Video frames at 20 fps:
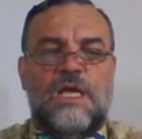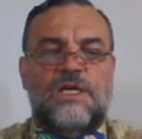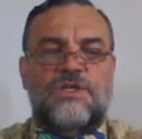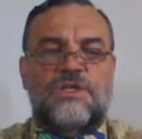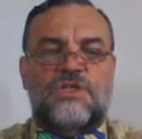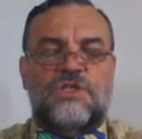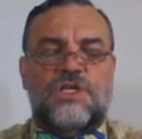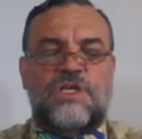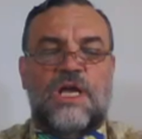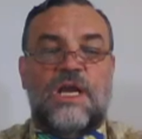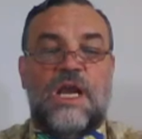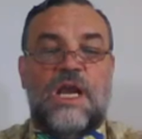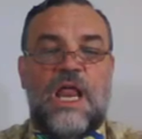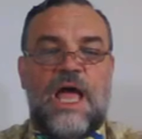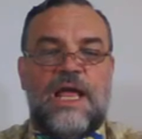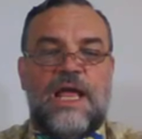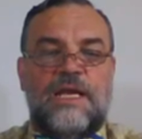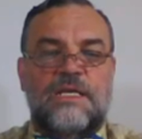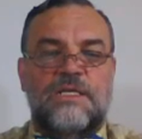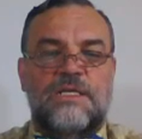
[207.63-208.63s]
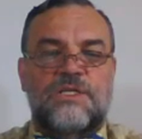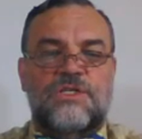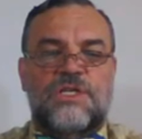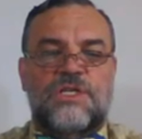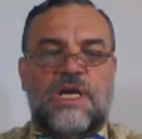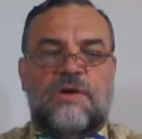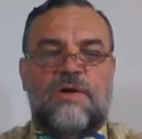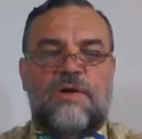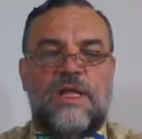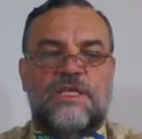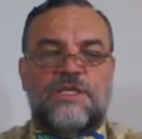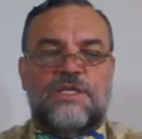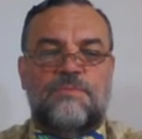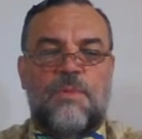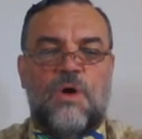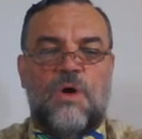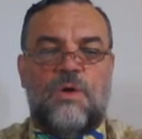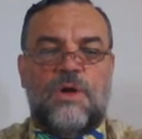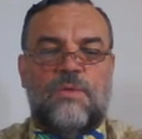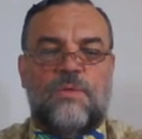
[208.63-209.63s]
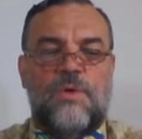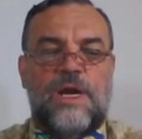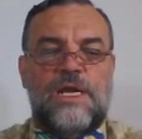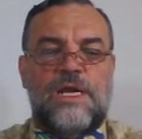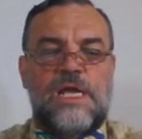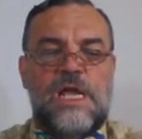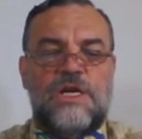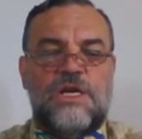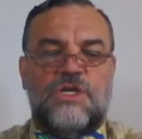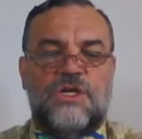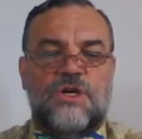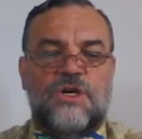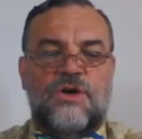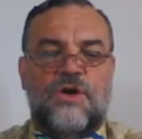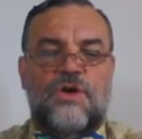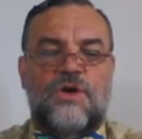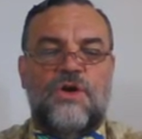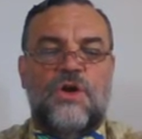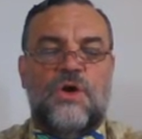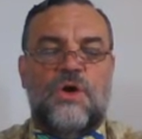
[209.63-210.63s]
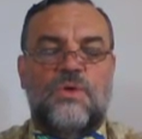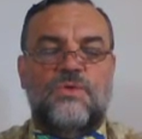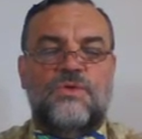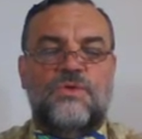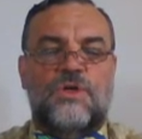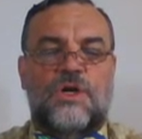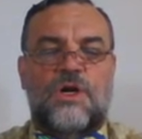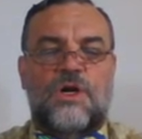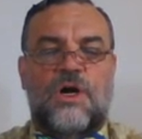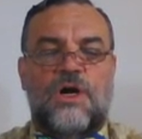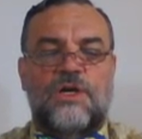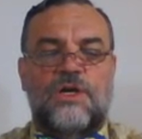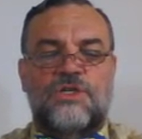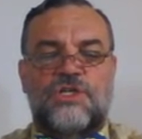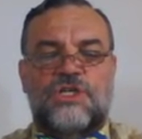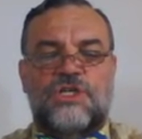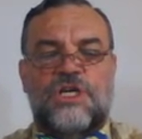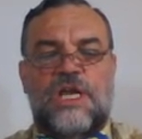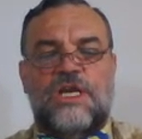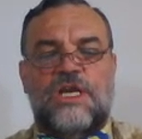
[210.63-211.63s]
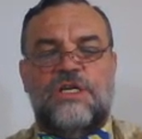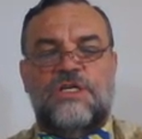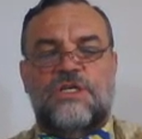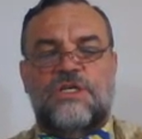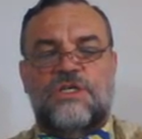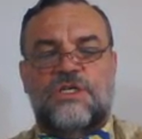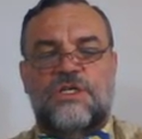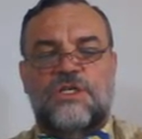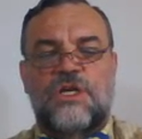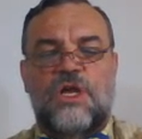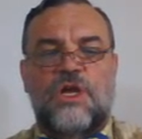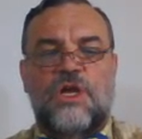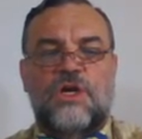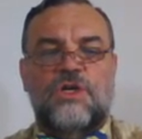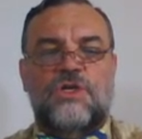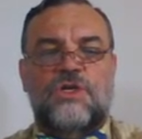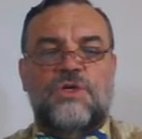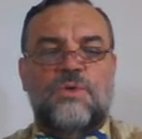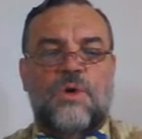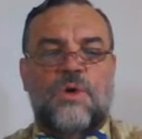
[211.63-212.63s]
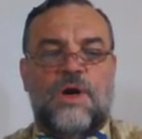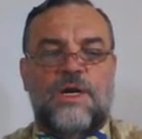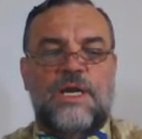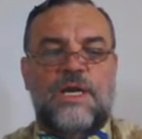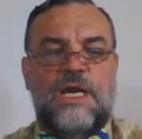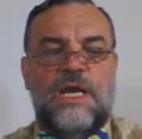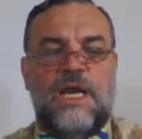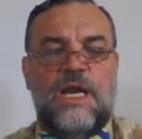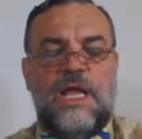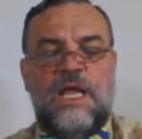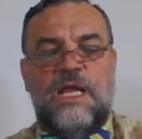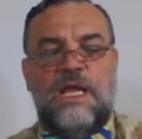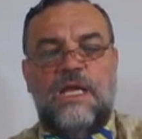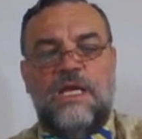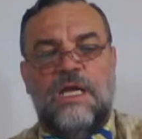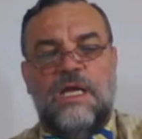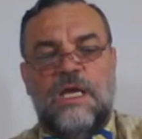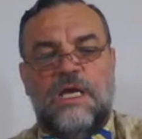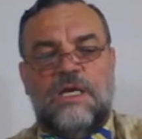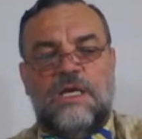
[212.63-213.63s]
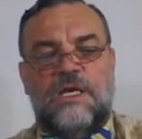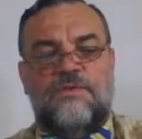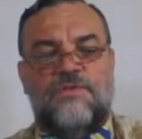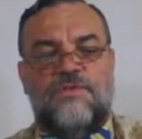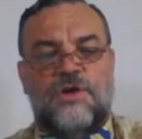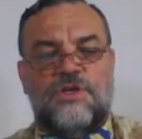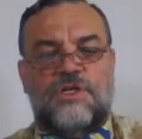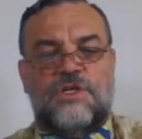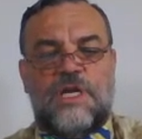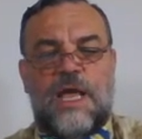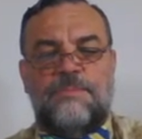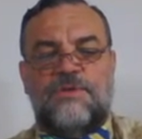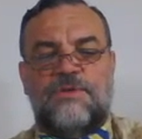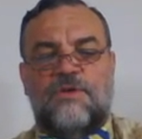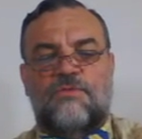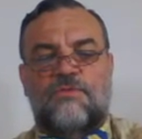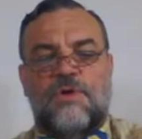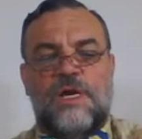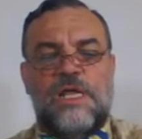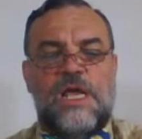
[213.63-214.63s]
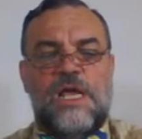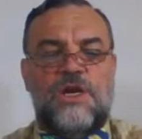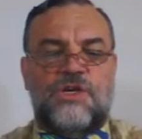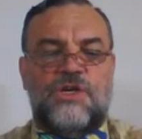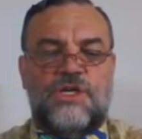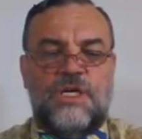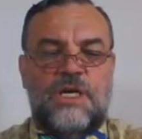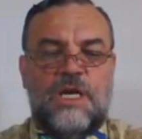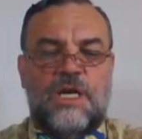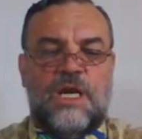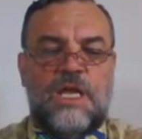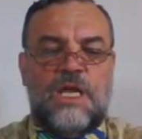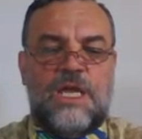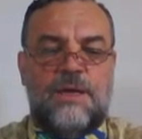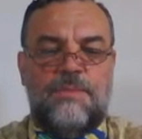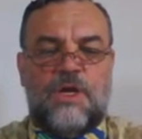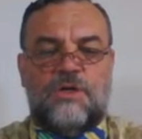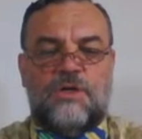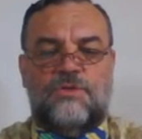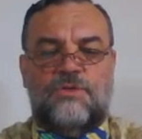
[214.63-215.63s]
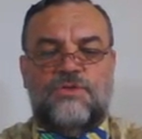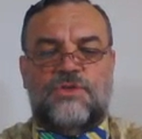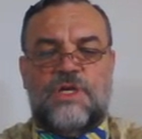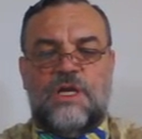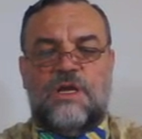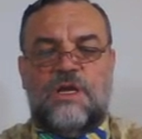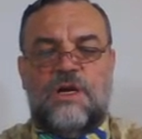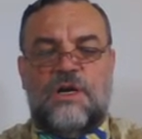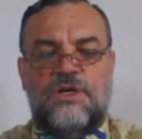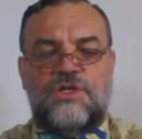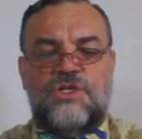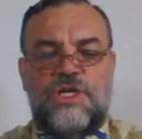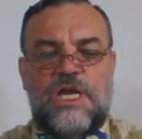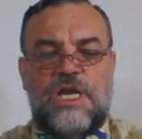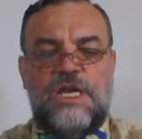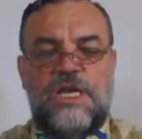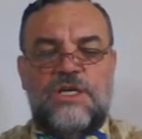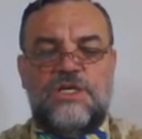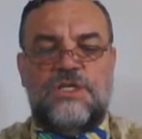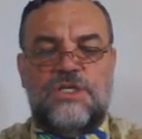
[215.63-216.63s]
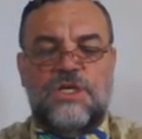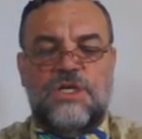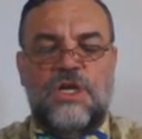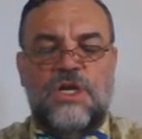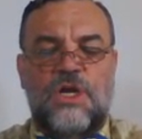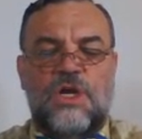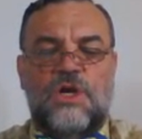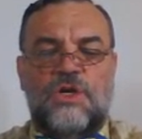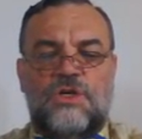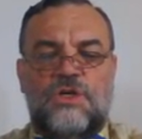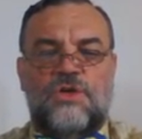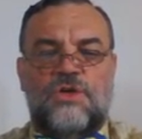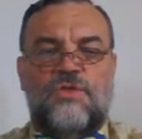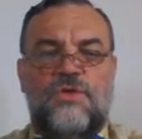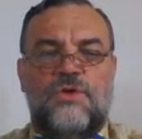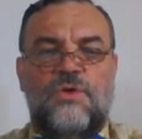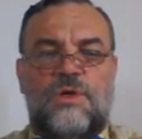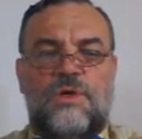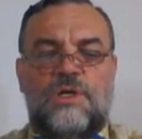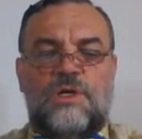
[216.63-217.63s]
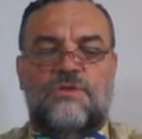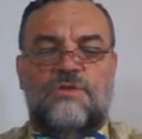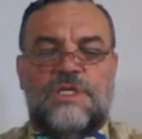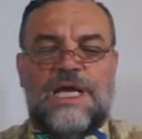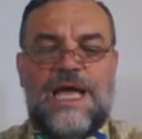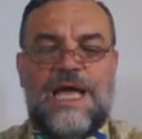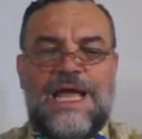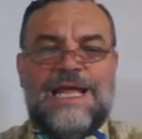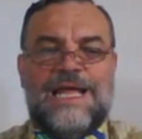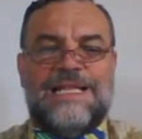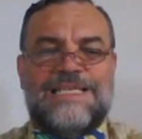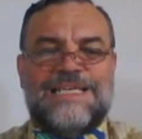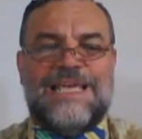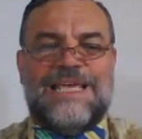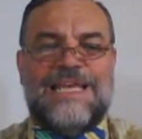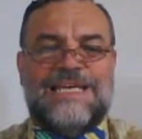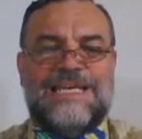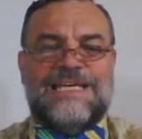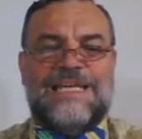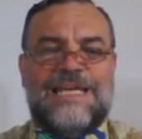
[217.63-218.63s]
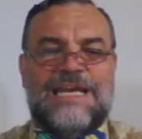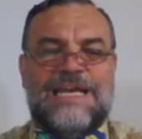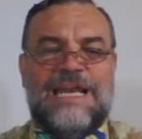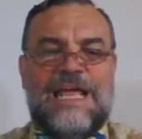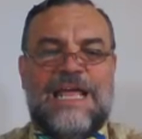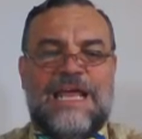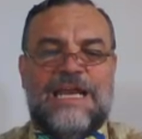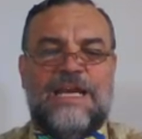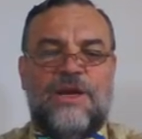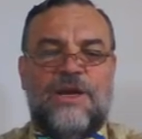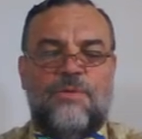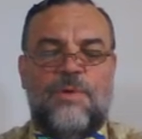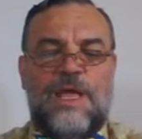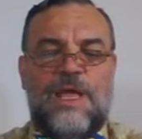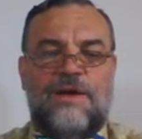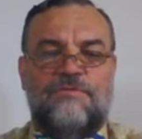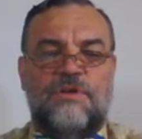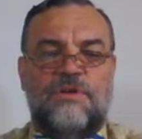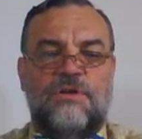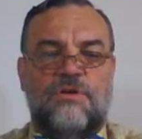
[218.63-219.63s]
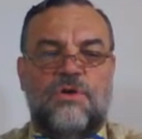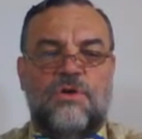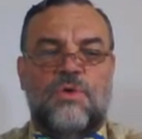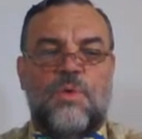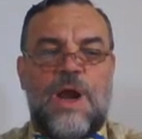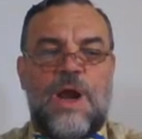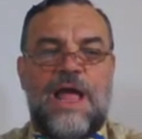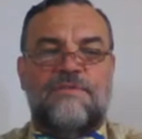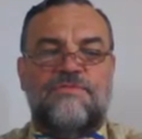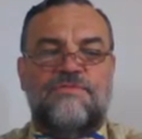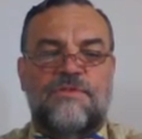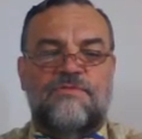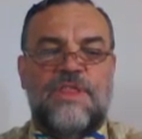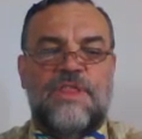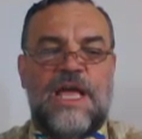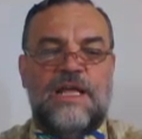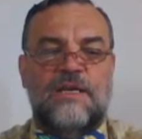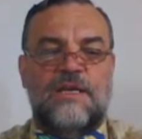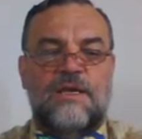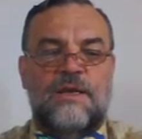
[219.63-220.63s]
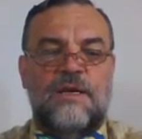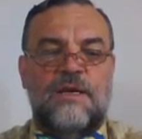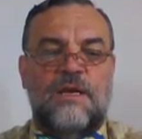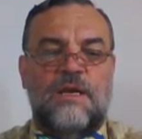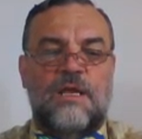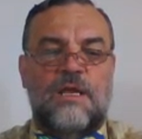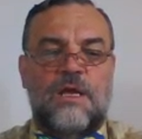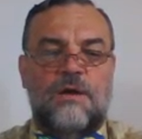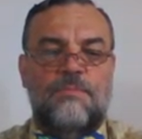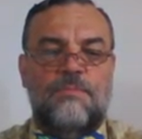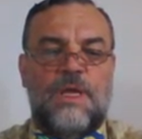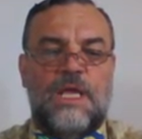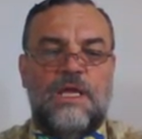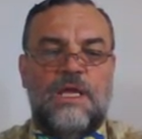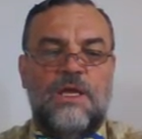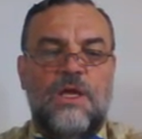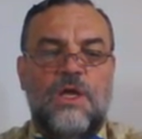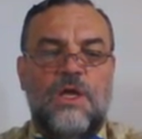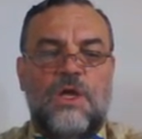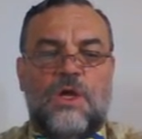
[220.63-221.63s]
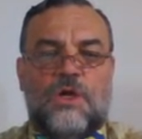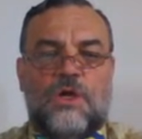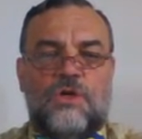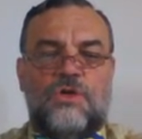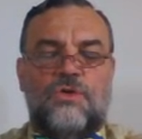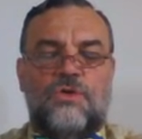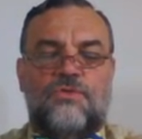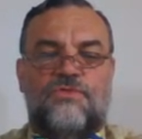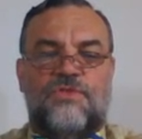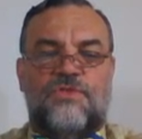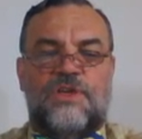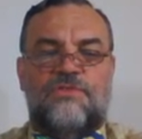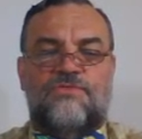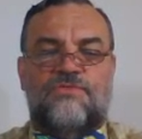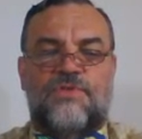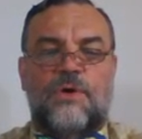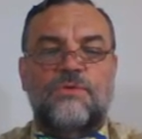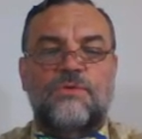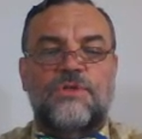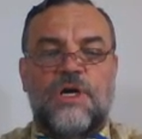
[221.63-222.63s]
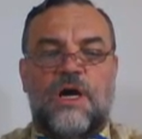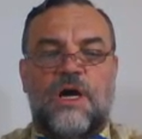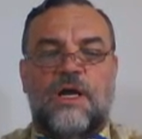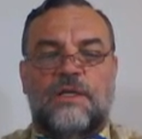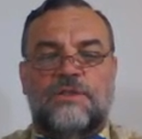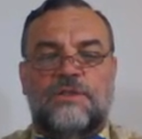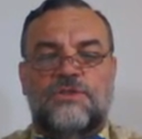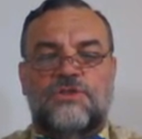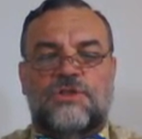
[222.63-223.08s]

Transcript: Sunlight, cigarette smoke, and radiation are known to cause changes to our DNA. Diverse types of radiation and chemicals can cause changes to the nucleotides in DNA. And here we have a little graph of that, an incoming UV photon.